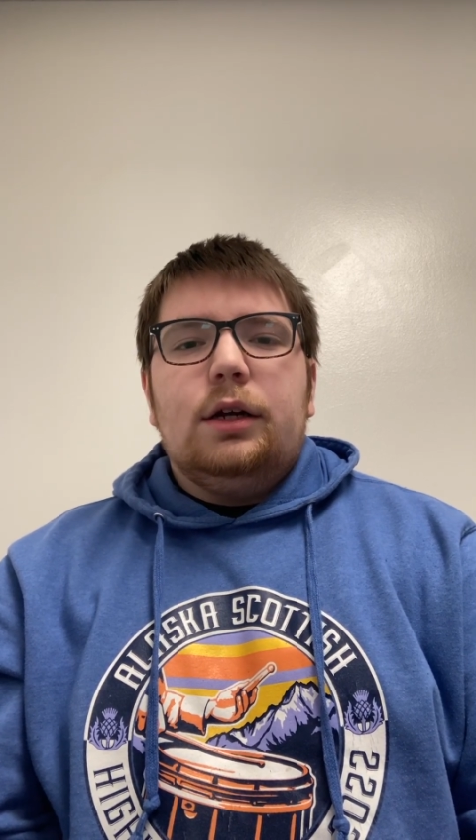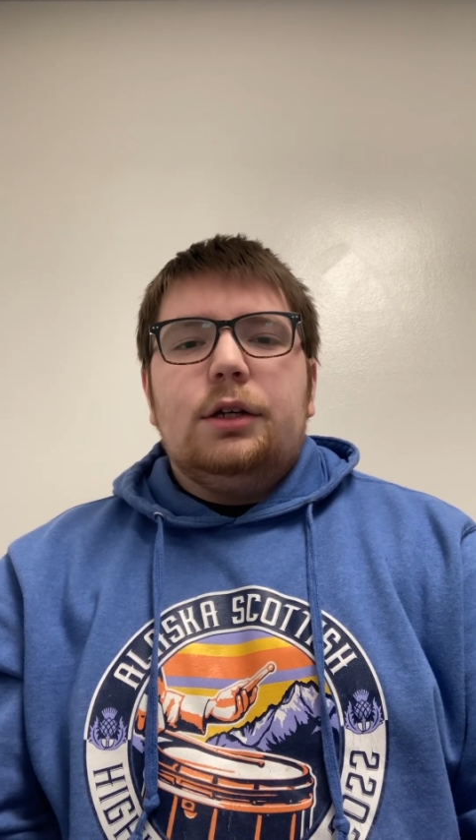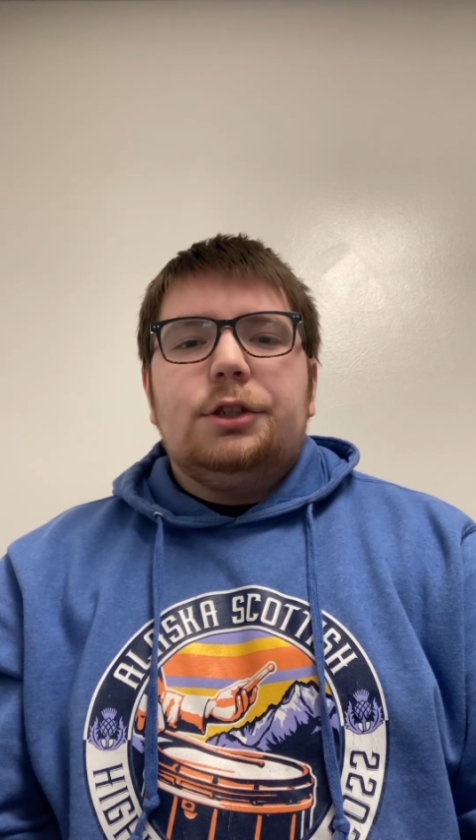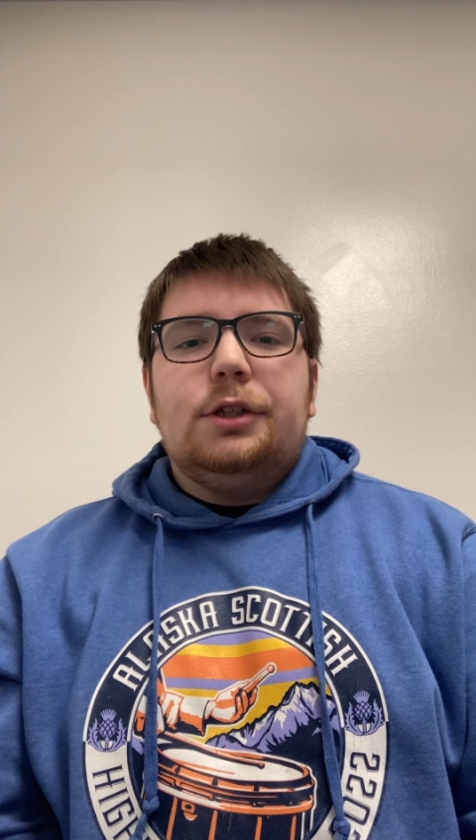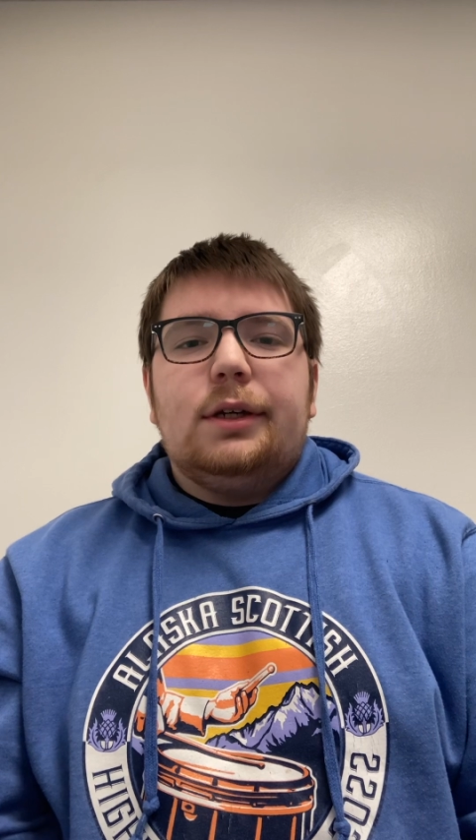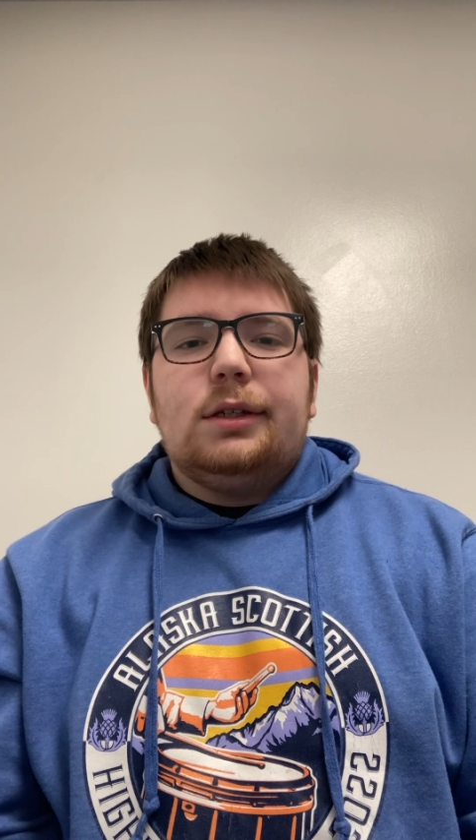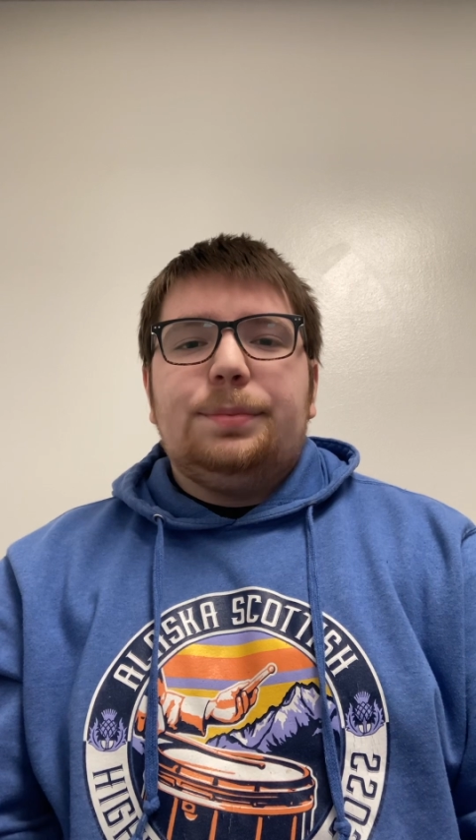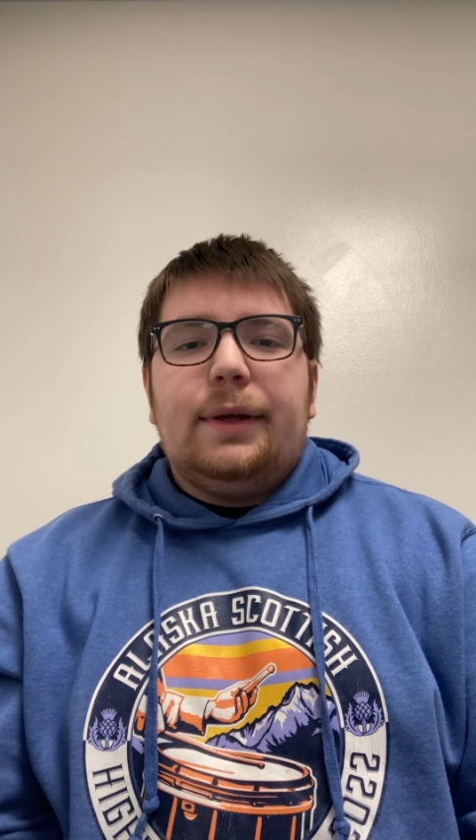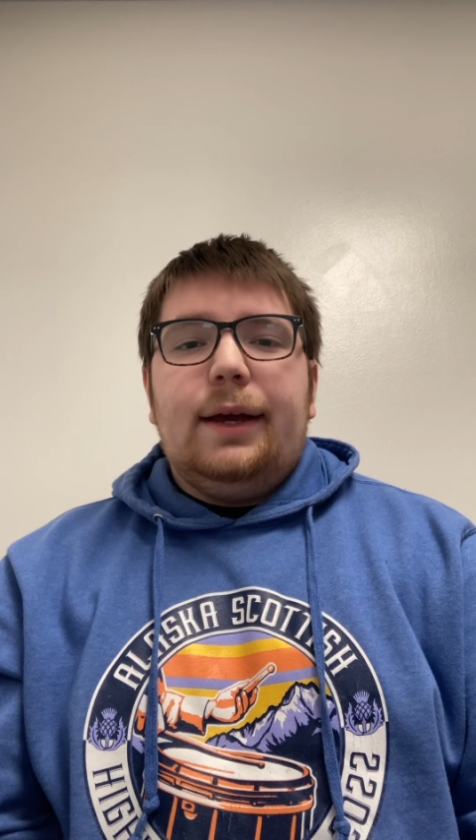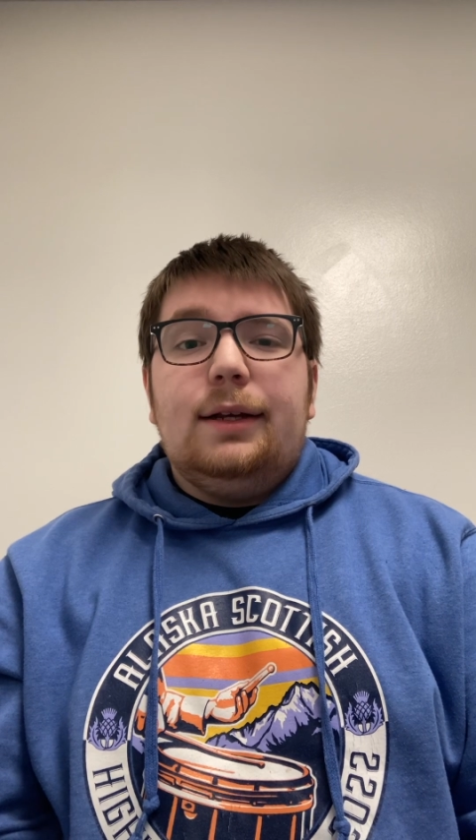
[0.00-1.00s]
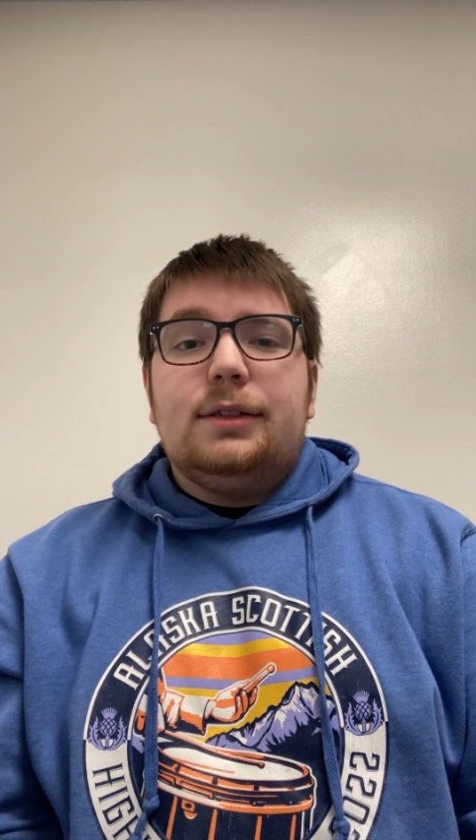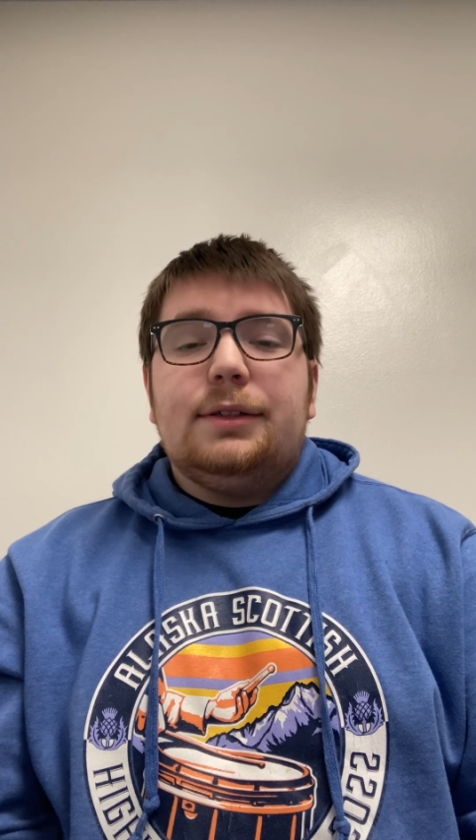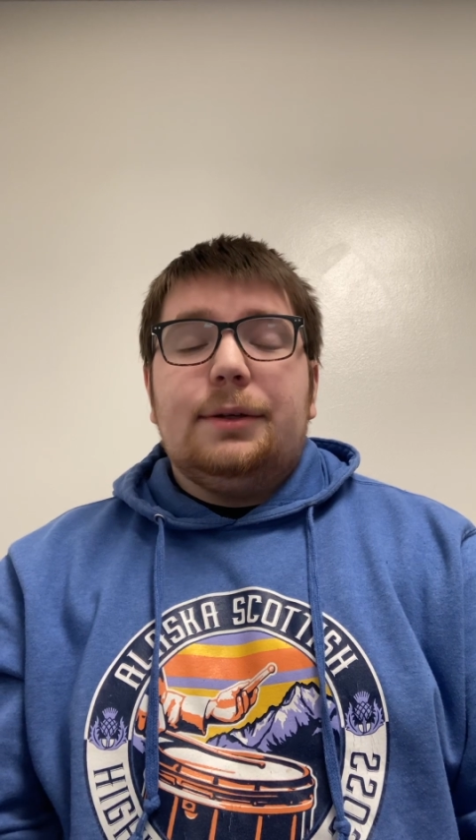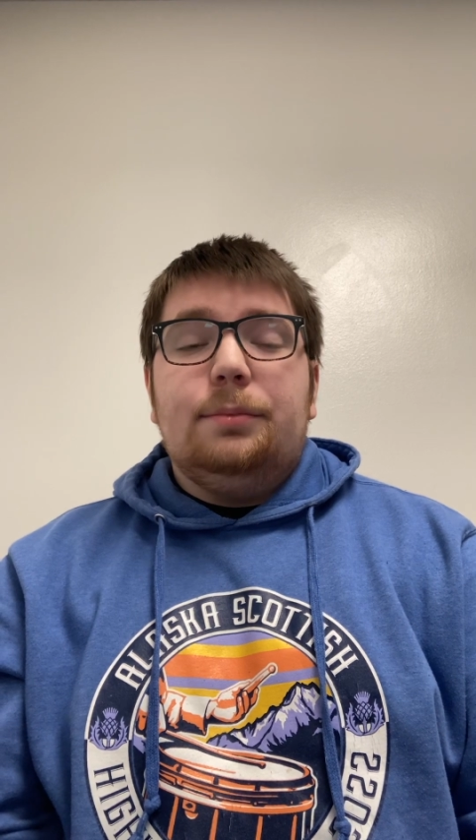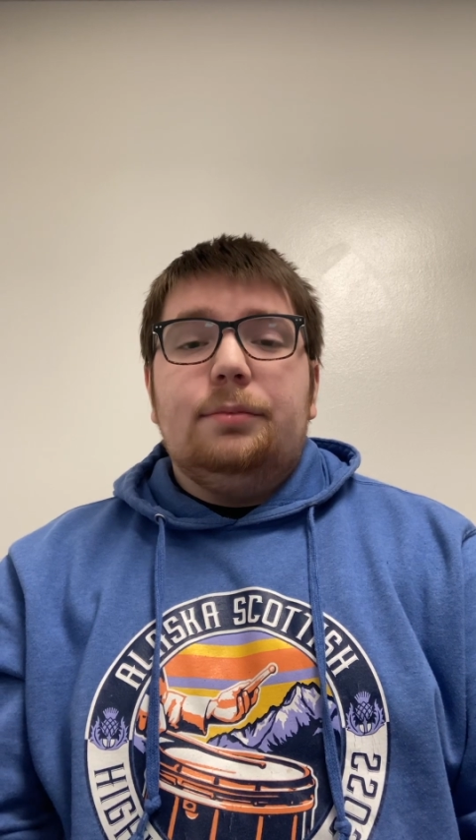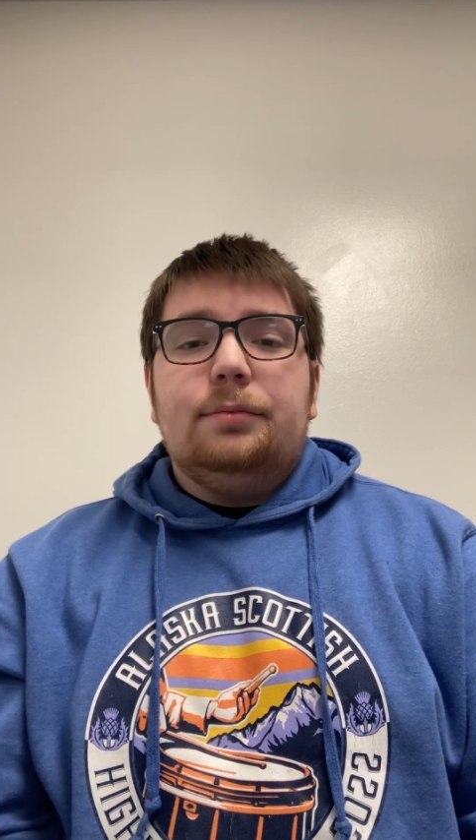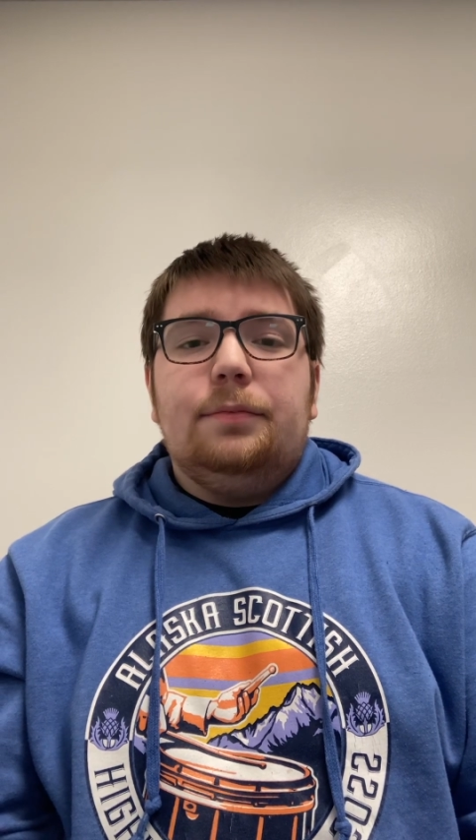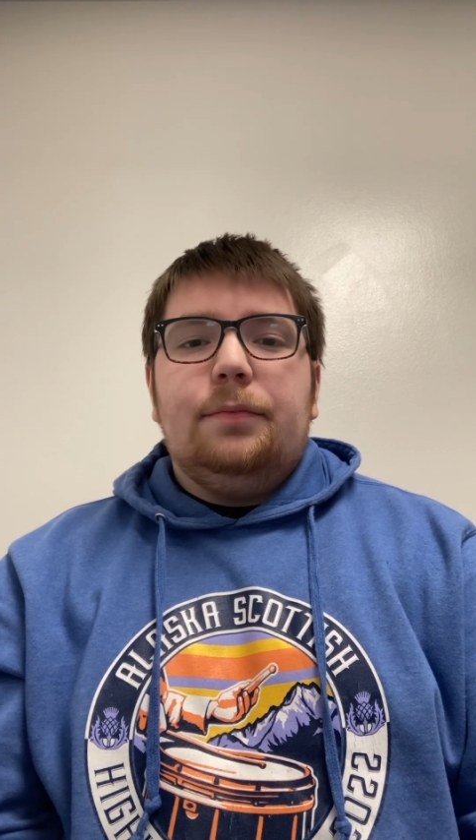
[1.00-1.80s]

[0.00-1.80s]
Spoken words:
She explained some